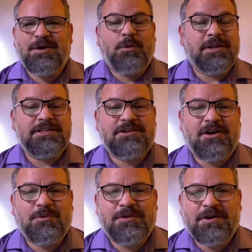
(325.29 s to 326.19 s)
Well, let's
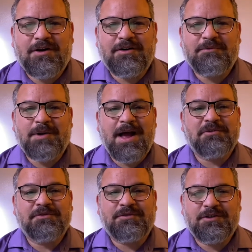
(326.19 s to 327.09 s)
start with our
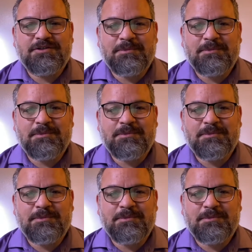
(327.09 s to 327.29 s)
Bible verse,